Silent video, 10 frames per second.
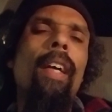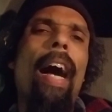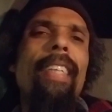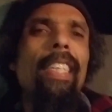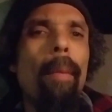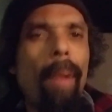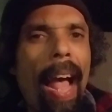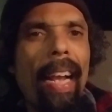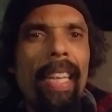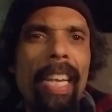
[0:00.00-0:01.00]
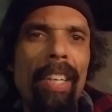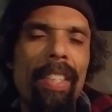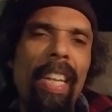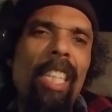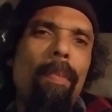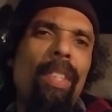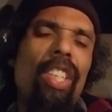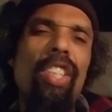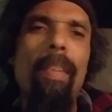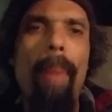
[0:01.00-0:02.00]
I see the black leaders in these
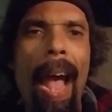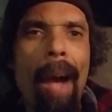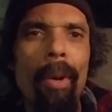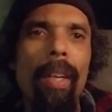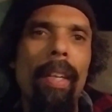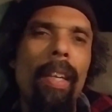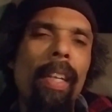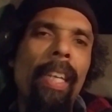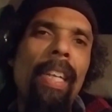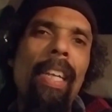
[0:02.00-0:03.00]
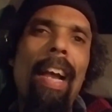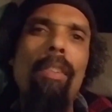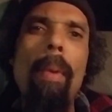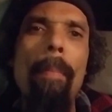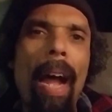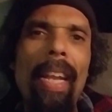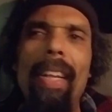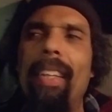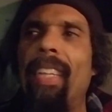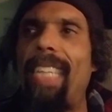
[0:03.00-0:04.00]
positions of power, getting the government
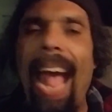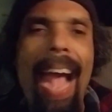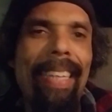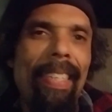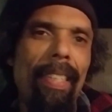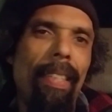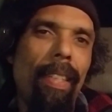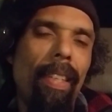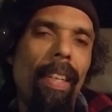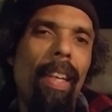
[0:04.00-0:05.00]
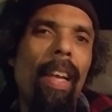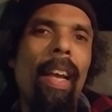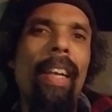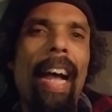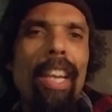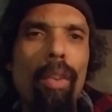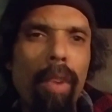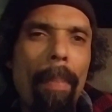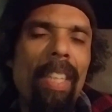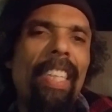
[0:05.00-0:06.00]
money, the taxes, cutting the
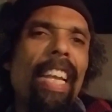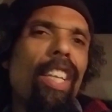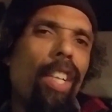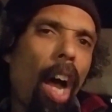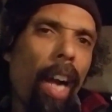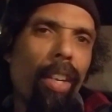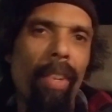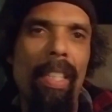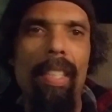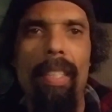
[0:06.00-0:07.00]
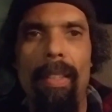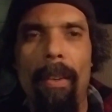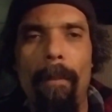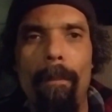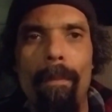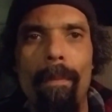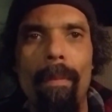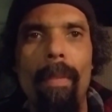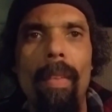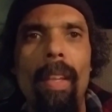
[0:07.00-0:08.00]
ribbons, getting the doctorates,
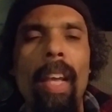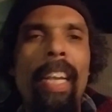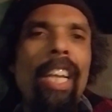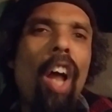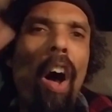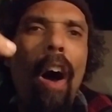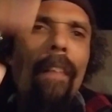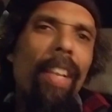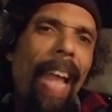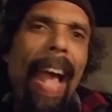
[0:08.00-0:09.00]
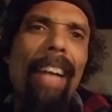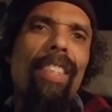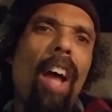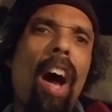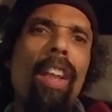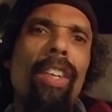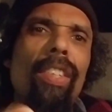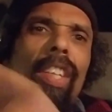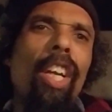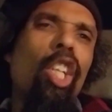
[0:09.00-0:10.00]
getting all the tax
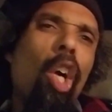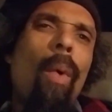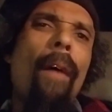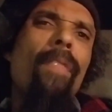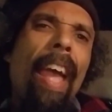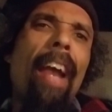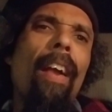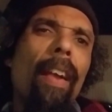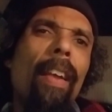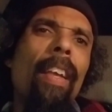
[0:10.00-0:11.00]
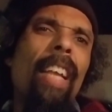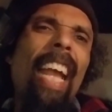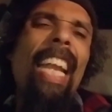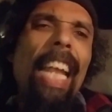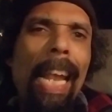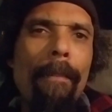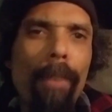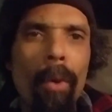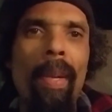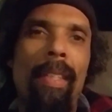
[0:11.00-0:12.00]
dollars to go out there and
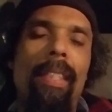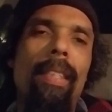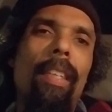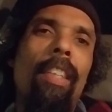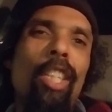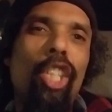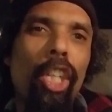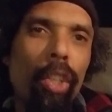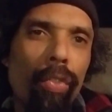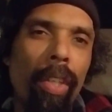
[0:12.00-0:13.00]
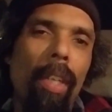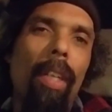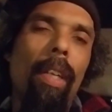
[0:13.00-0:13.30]
influence the children,